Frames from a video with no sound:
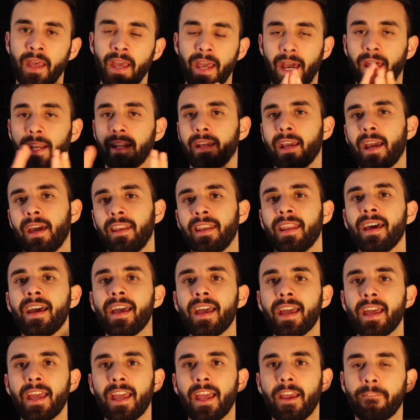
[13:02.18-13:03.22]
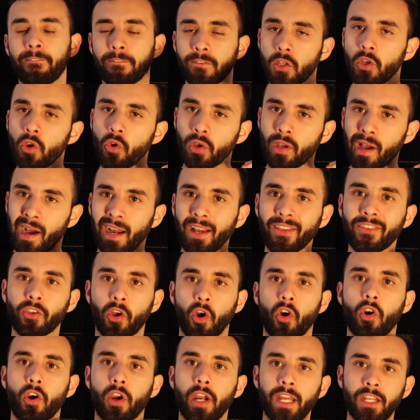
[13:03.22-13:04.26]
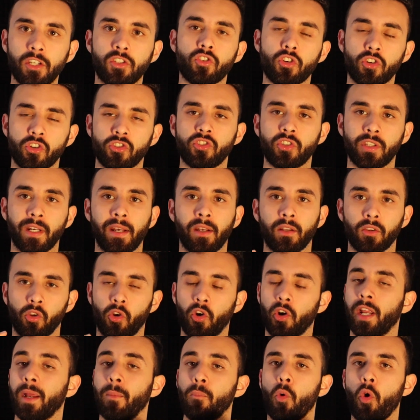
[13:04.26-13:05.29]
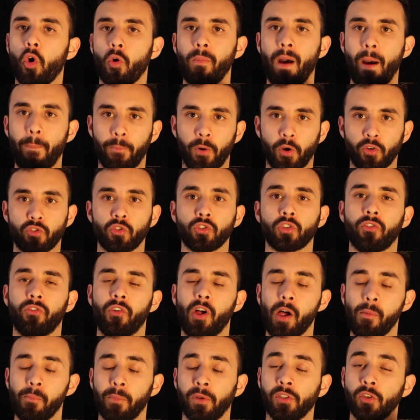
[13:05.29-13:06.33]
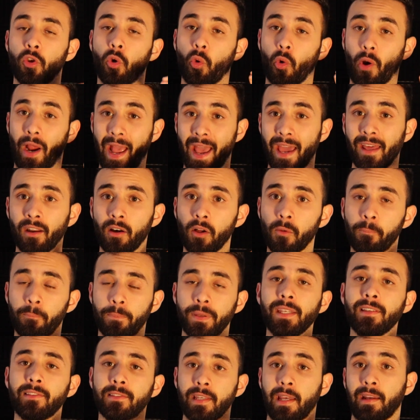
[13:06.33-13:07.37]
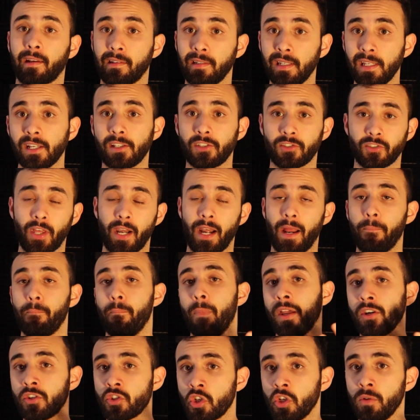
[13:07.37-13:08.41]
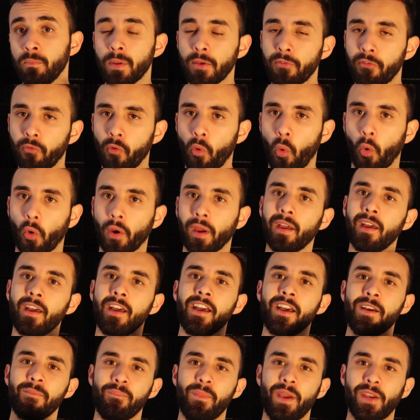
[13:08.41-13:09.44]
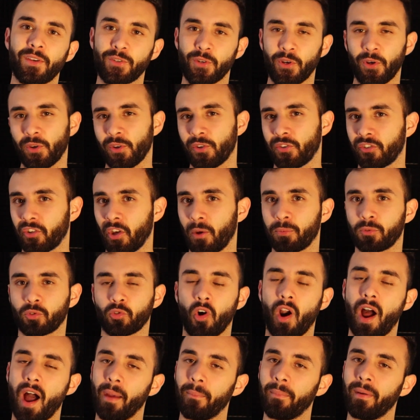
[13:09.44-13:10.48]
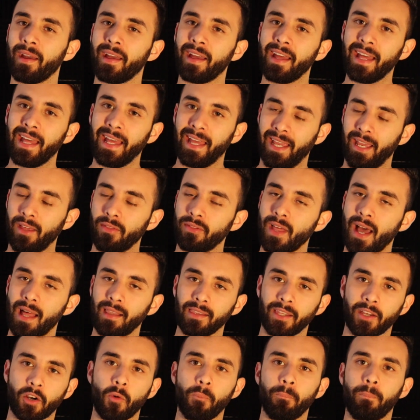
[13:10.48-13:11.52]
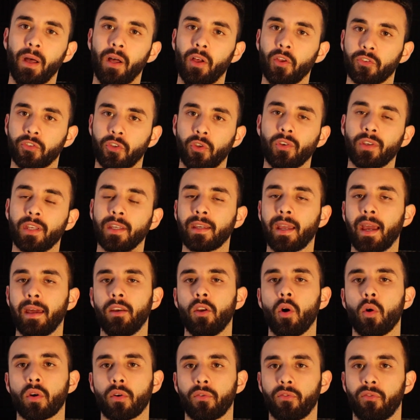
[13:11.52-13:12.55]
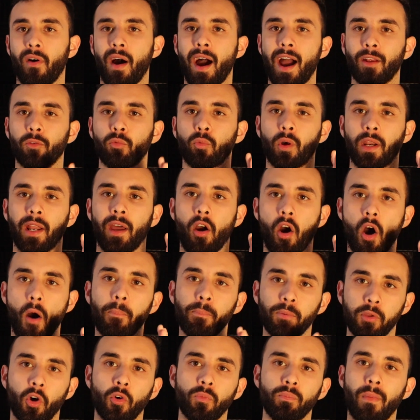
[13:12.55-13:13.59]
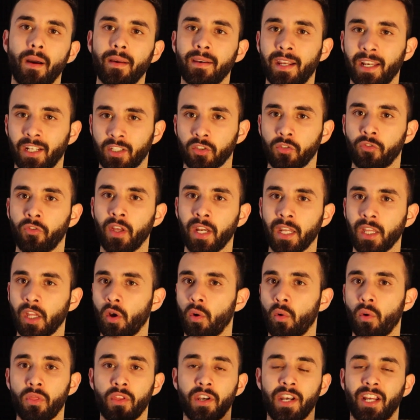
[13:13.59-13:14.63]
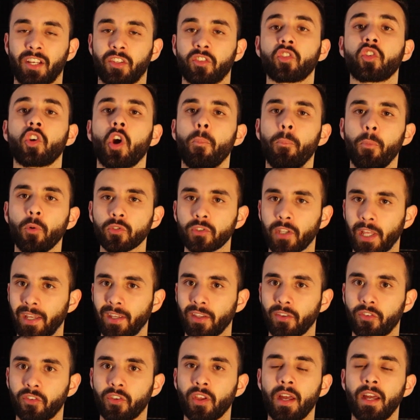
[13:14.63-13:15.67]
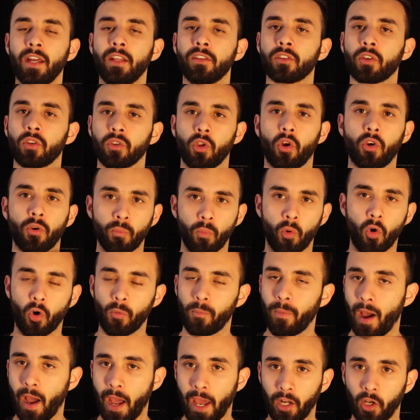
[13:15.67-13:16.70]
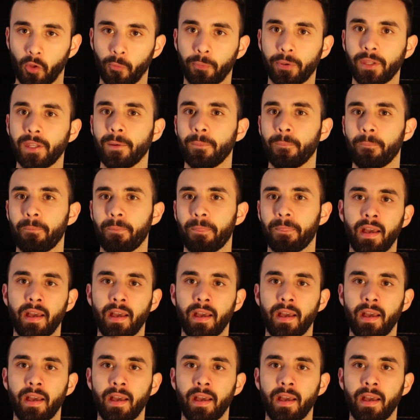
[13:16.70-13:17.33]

And again, if you guys are interested in learning more about personal development or NLP techniques that I mentioned before, make sure you subscribe, hit that little bell so you can get notified when I upload my next video in the next couple days to learn more about NLP.